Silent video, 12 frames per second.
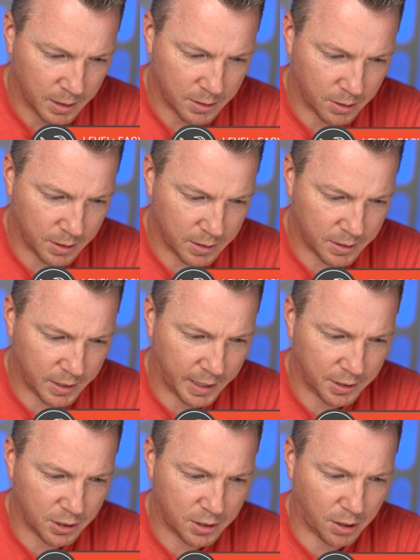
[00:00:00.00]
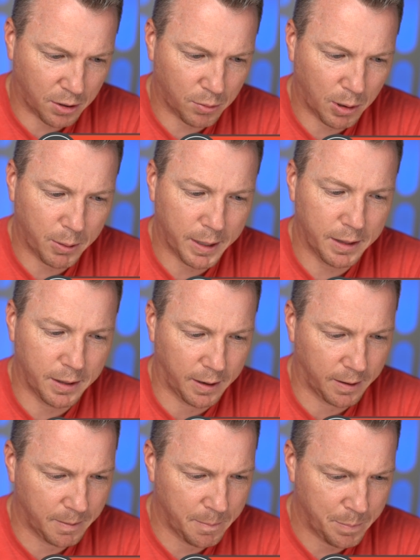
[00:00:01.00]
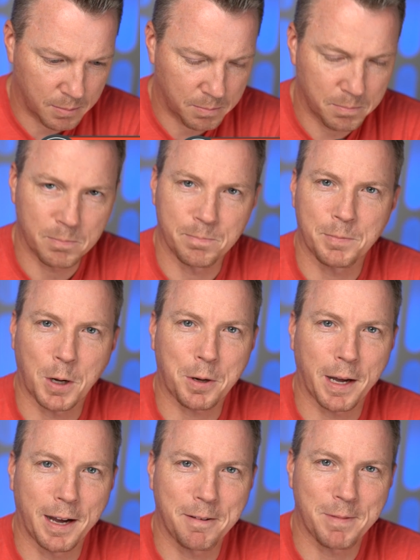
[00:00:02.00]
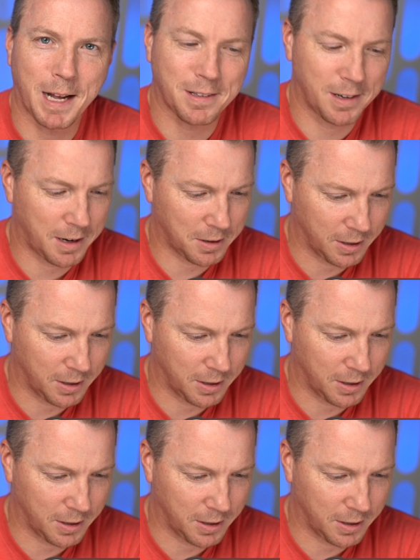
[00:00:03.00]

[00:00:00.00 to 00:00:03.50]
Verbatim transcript: So this is saying just to throw it in there. Okay, that's not